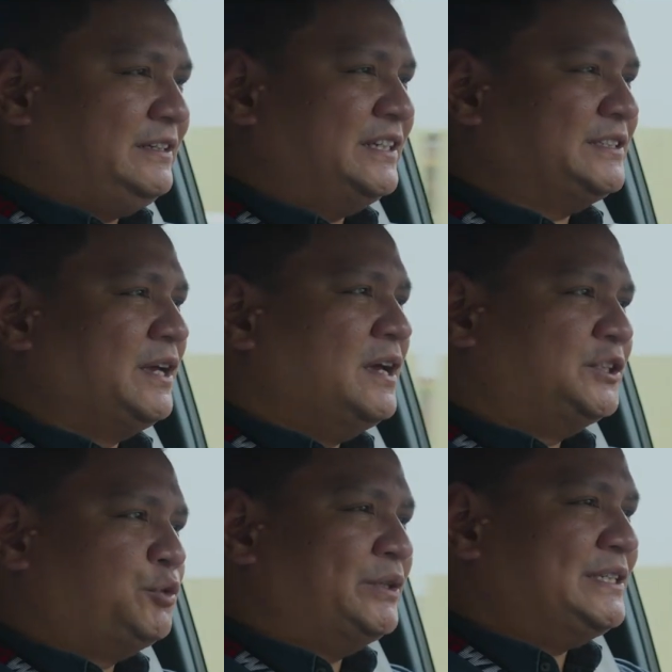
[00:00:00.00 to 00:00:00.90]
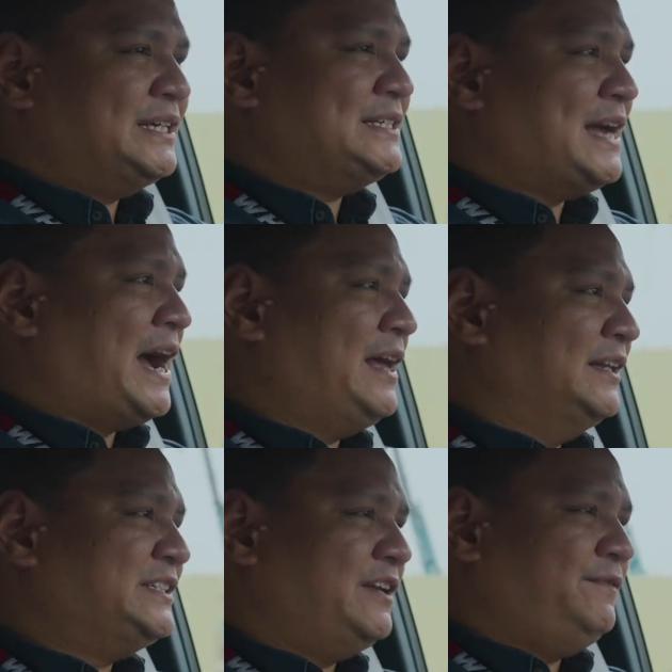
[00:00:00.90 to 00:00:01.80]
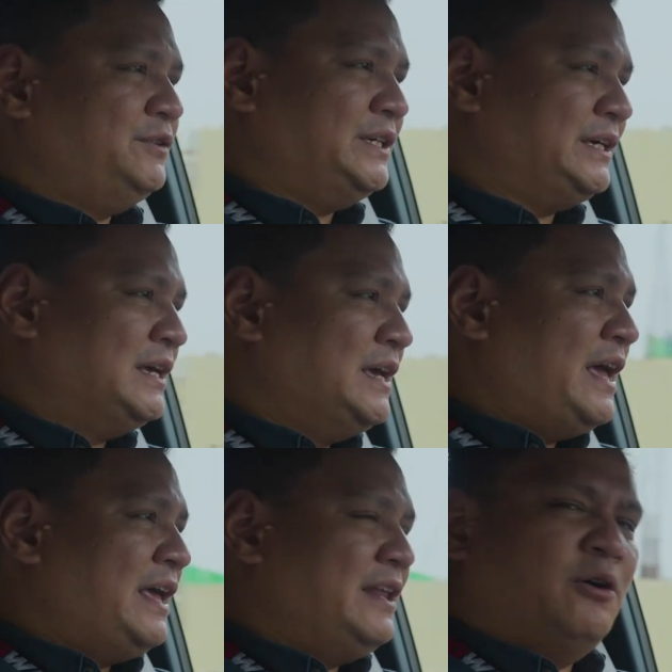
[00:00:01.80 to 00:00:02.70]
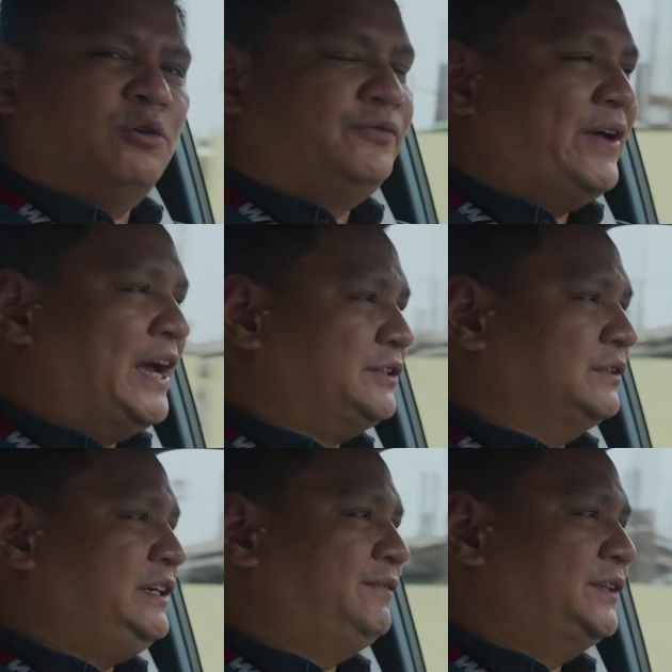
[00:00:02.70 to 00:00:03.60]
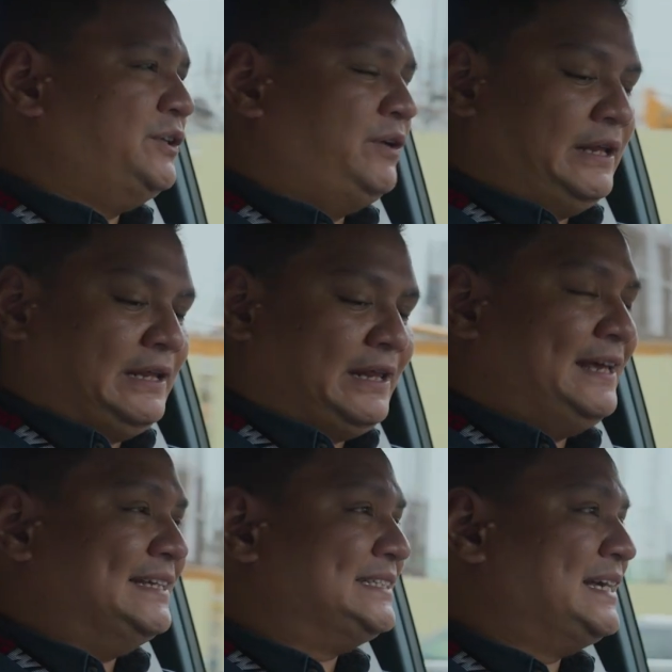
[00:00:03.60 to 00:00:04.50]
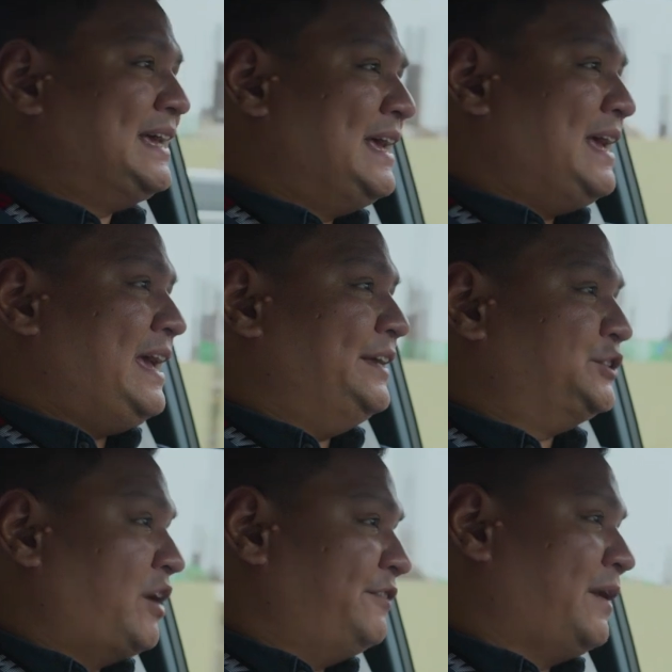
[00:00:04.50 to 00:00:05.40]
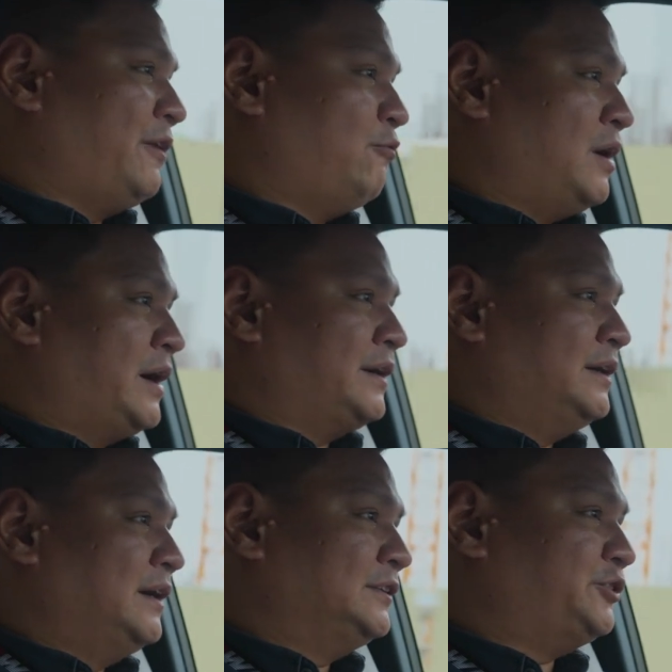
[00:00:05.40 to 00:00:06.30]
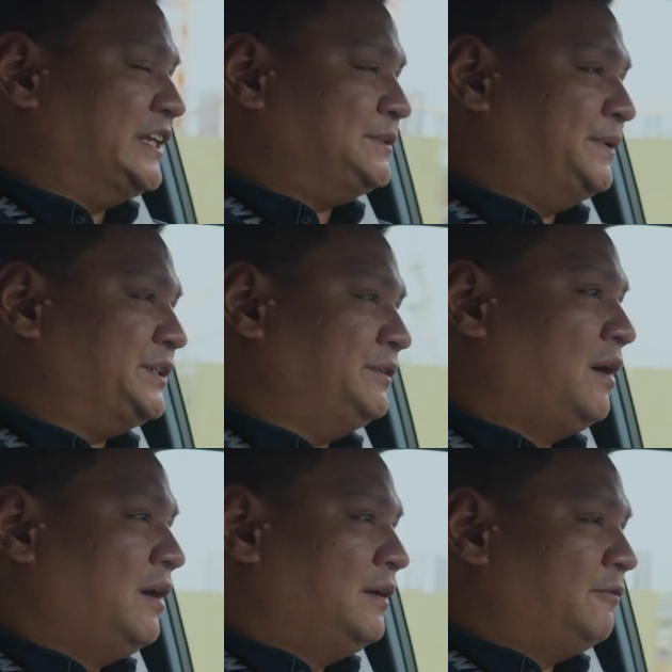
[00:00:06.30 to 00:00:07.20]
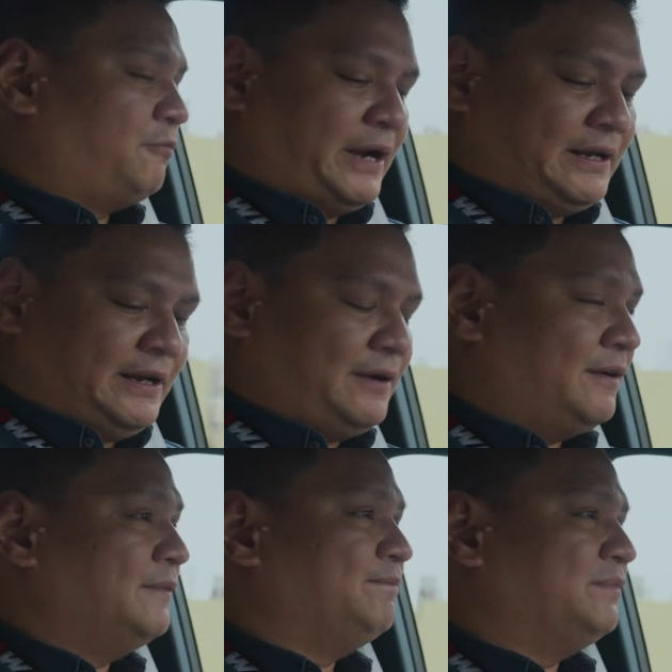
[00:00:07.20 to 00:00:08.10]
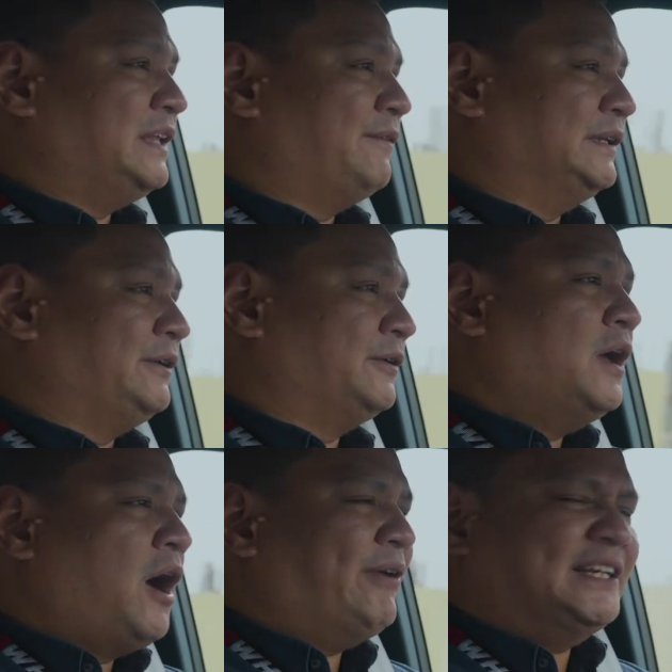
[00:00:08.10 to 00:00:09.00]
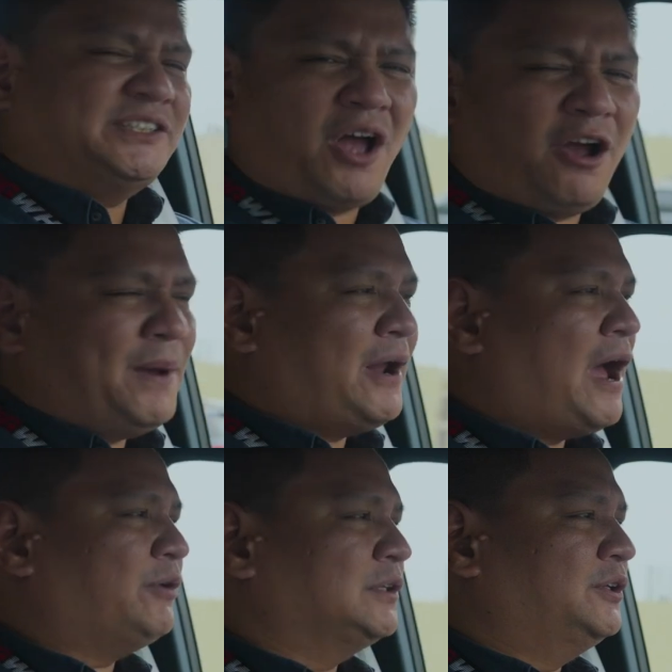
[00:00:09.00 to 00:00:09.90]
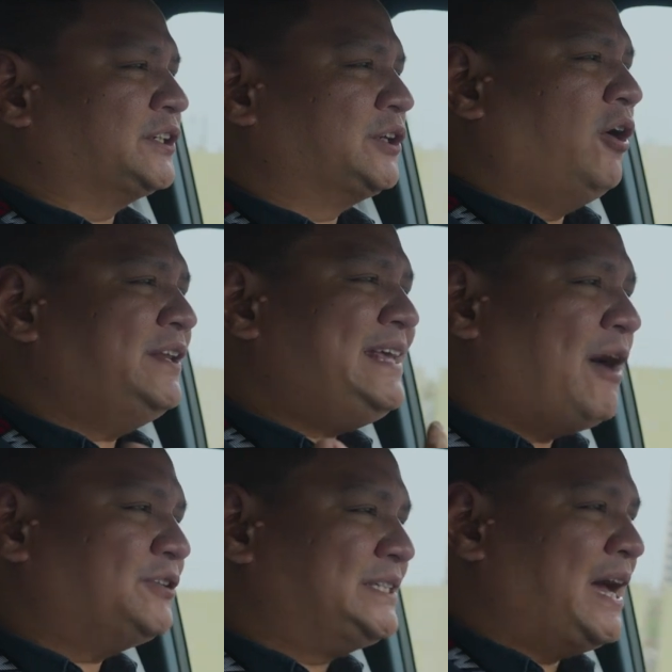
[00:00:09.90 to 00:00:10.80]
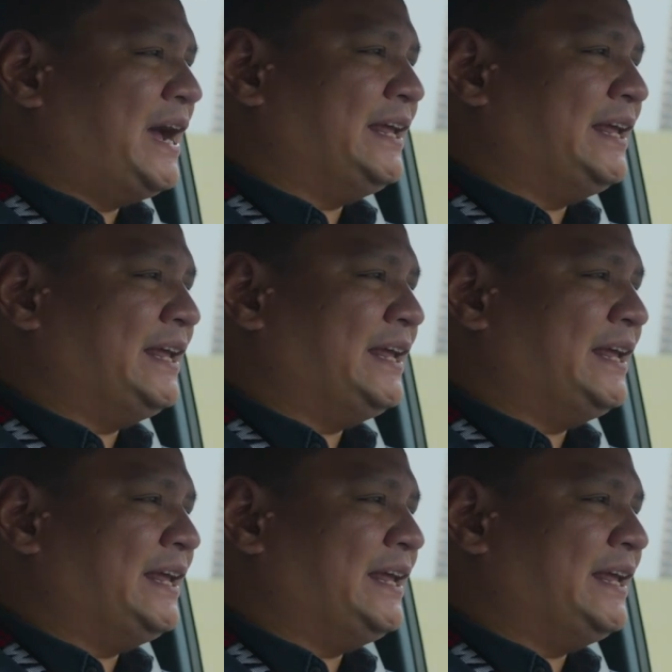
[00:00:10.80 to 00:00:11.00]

just twist this dial instead of using an old-fashioned lever, so it is a drive-by-wire transmission right here. Definitely good. All right, let's talk about how it looks. On the outside,